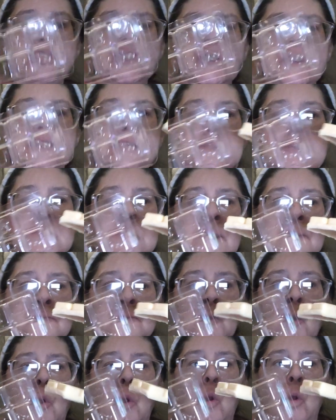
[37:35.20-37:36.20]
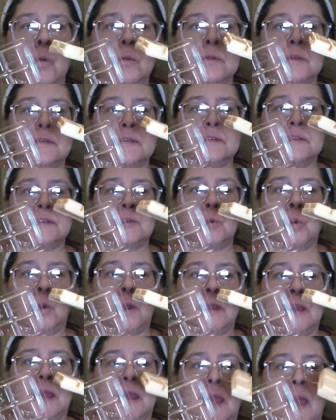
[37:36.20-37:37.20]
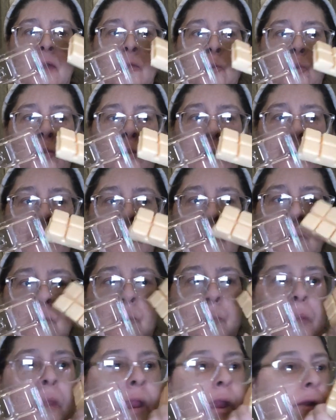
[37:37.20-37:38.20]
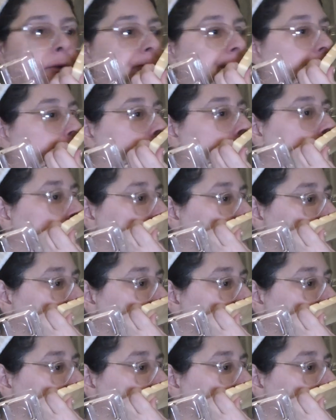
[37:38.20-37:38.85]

is just enough to hold the soy together with a little paraffin.